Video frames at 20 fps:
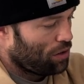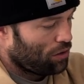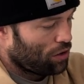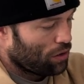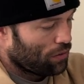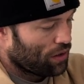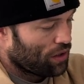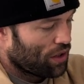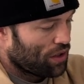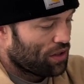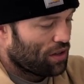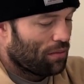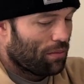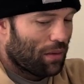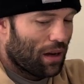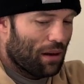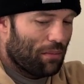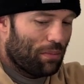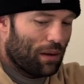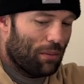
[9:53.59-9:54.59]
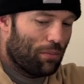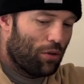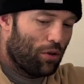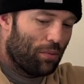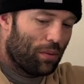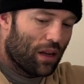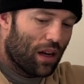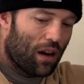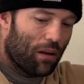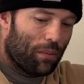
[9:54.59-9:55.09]
nervous system might be
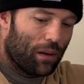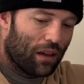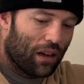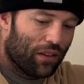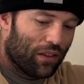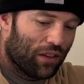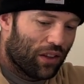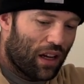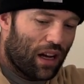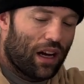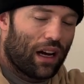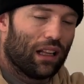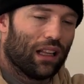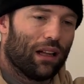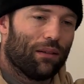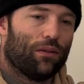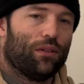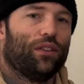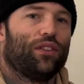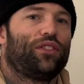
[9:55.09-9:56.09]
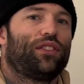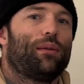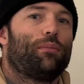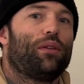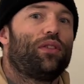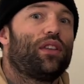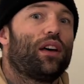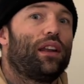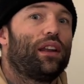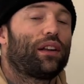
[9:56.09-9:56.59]
pooped out because of the high level
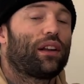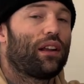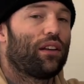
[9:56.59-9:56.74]
sympathetic